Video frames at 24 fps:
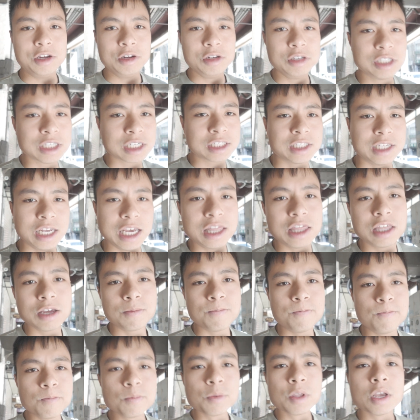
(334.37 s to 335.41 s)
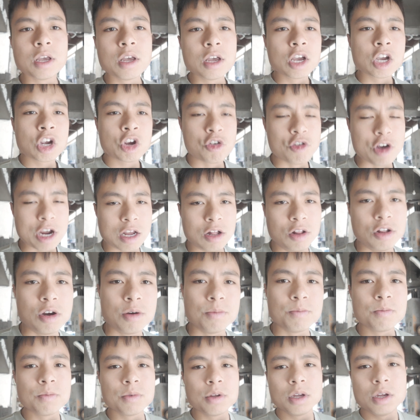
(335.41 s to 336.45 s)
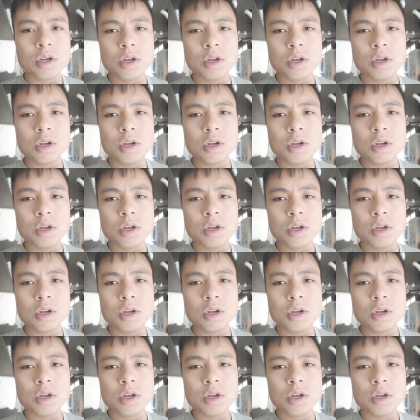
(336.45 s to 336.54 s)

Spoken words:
You just did the curriculum.